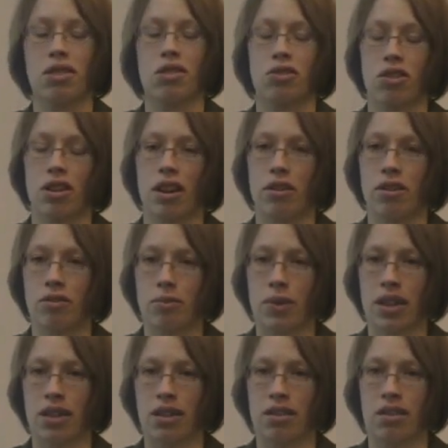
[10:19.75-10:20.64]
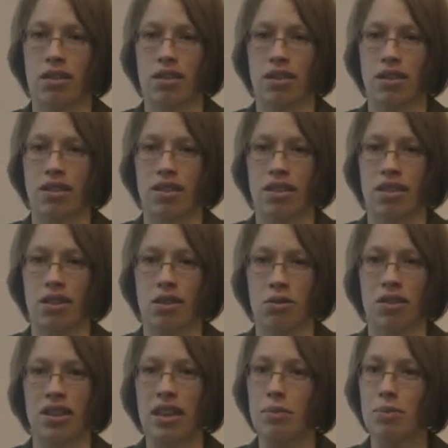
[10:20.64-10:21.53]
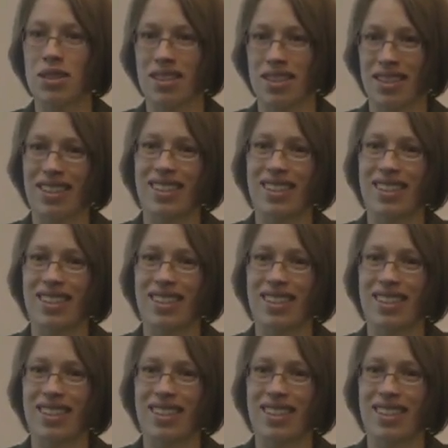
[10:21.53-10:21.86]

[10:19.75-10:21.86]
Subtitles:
those are how I've made those leaps.